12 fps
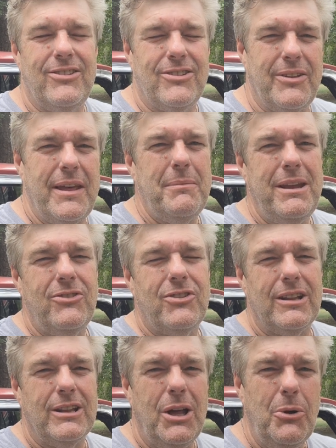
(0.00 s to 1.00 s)
So that means
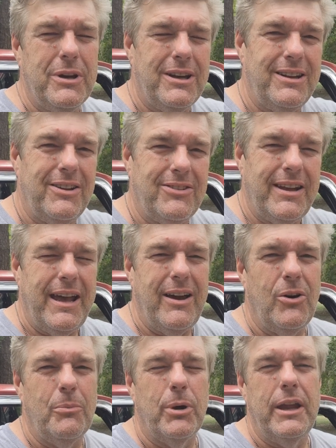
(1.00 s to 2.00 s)
that Logan is
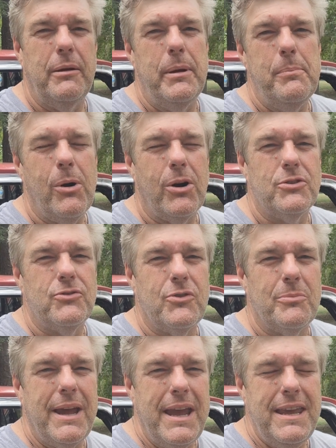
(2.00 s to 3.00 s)
now bringing me parts
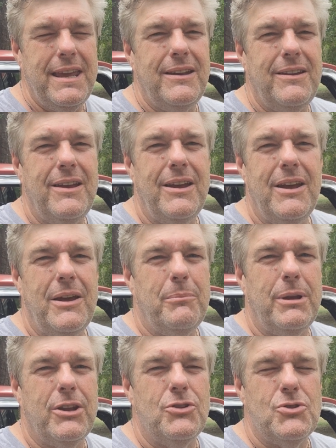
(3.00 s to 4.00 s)
from Aiken
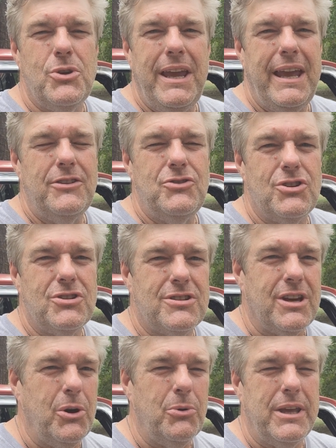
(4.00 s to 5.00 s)
because you can't just
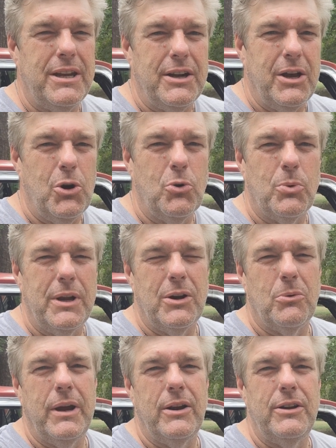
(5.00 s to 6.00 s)
go get an O-ring
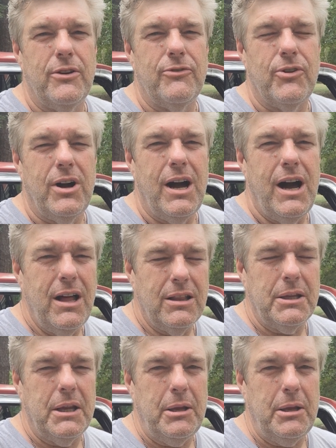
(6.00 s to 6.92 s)
around here for Holley